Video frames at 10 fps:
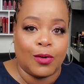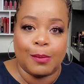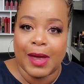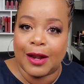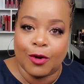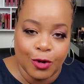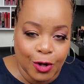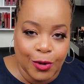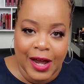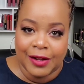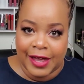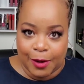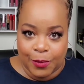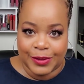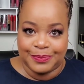I'm not going to go down that
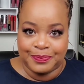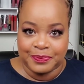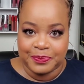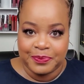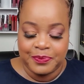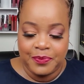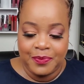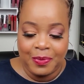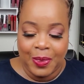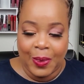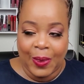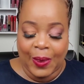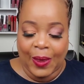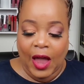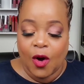one.
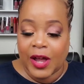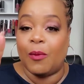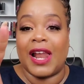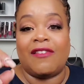Okay, well, I